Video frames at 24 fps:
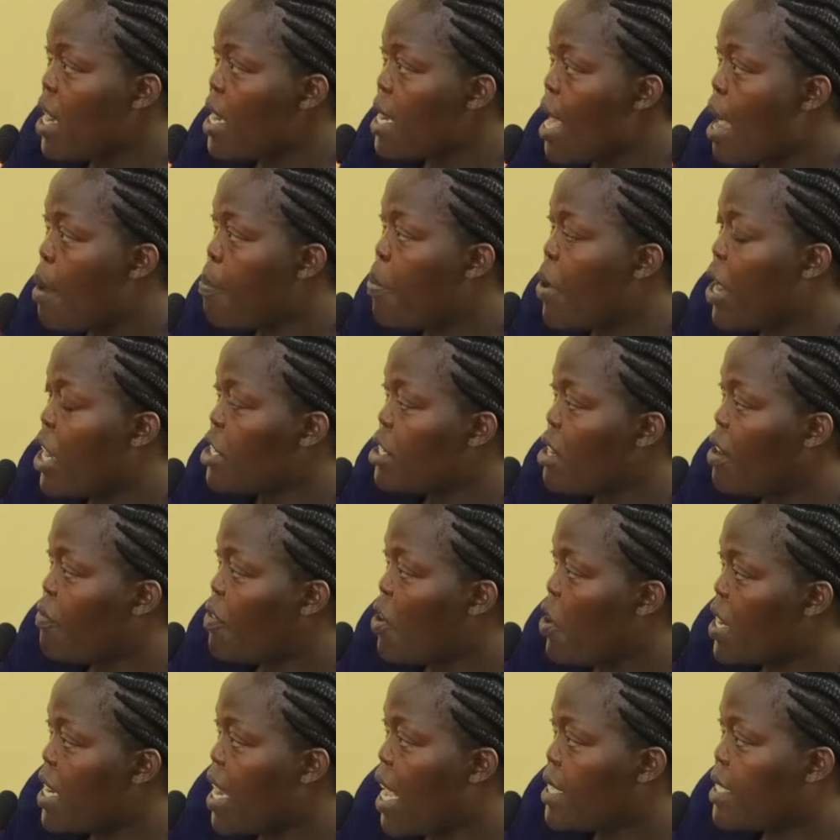Only a point of
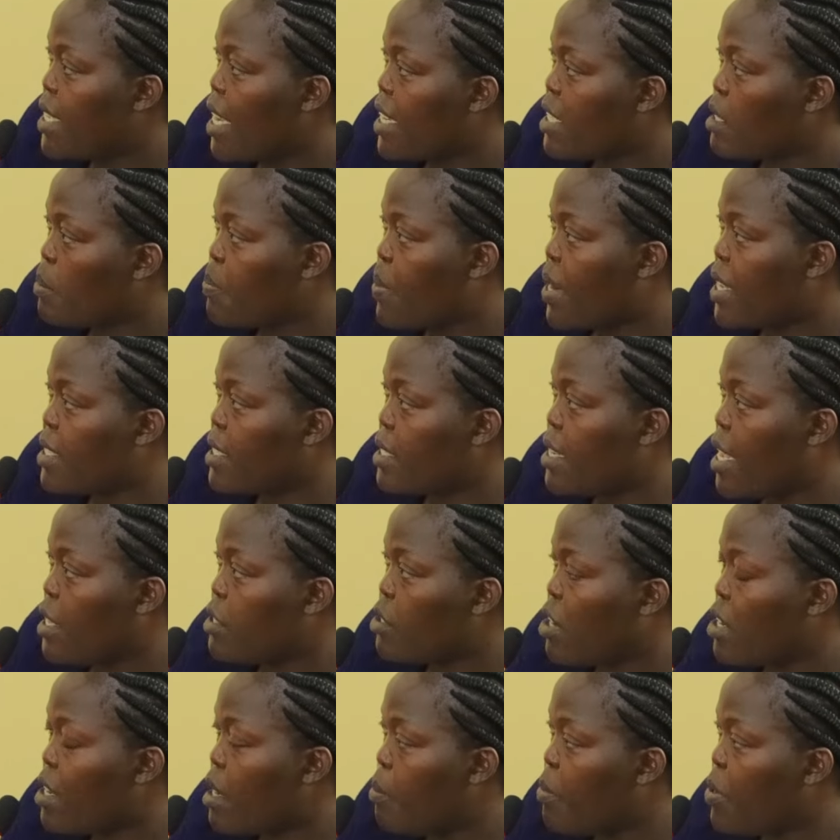order takes
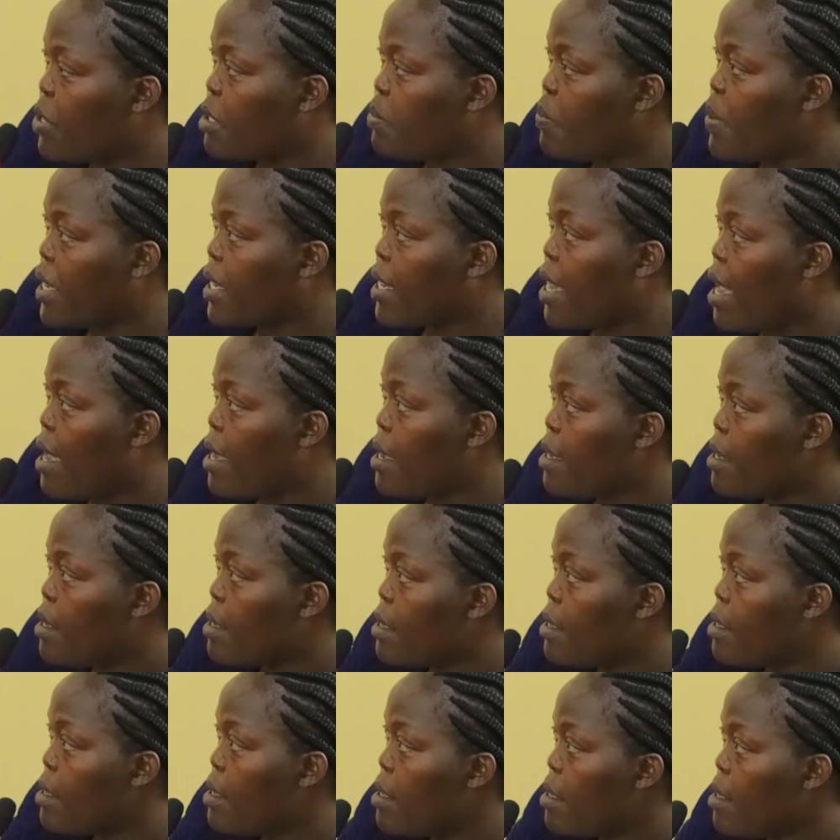president under
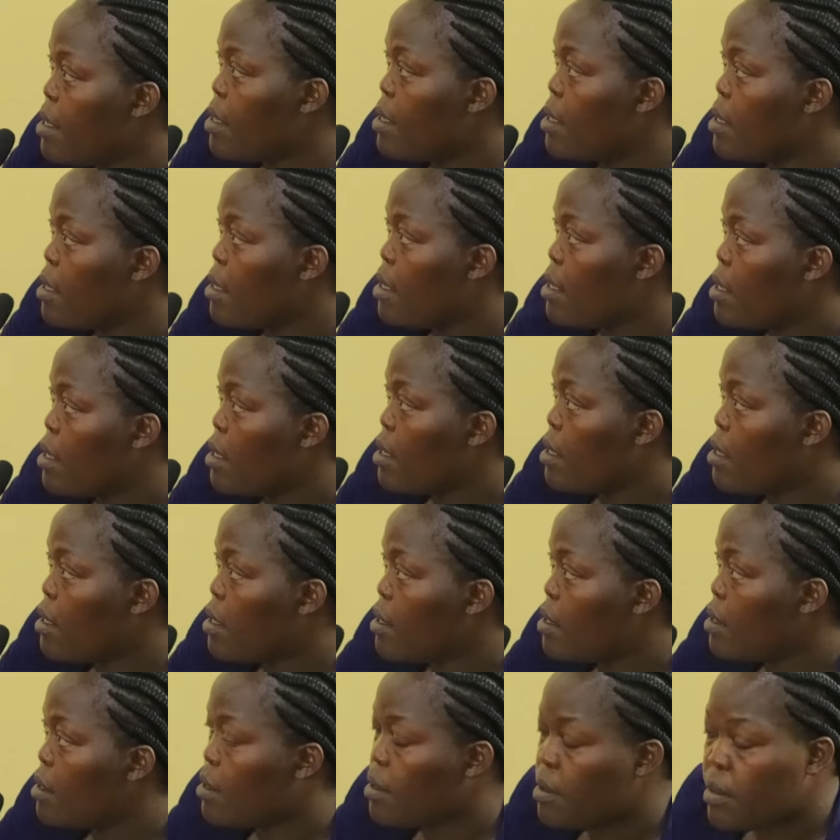the
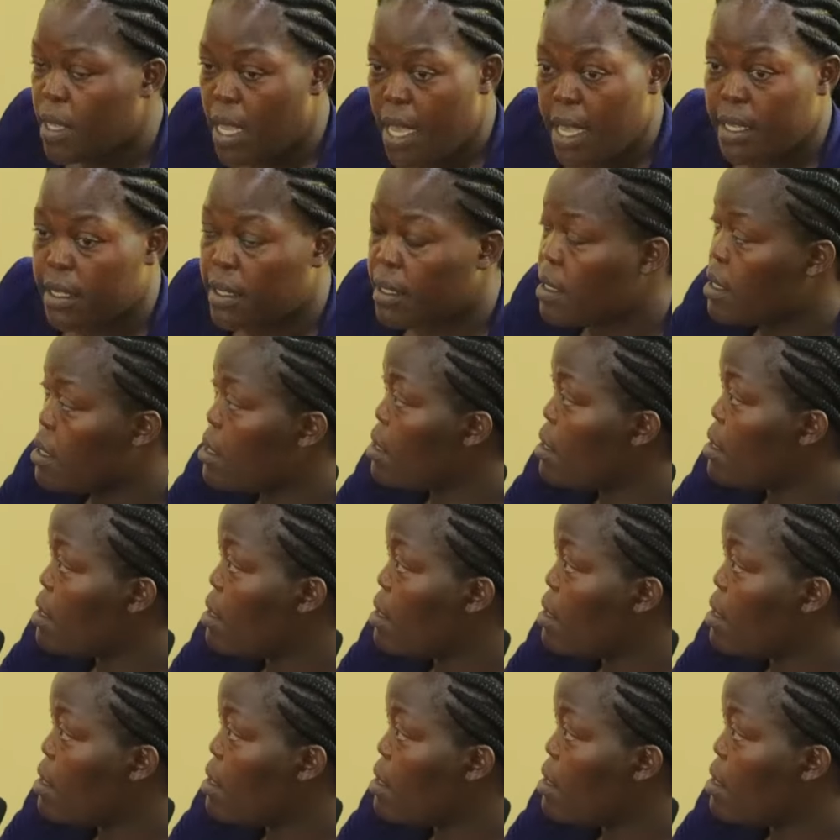speaker. Yes.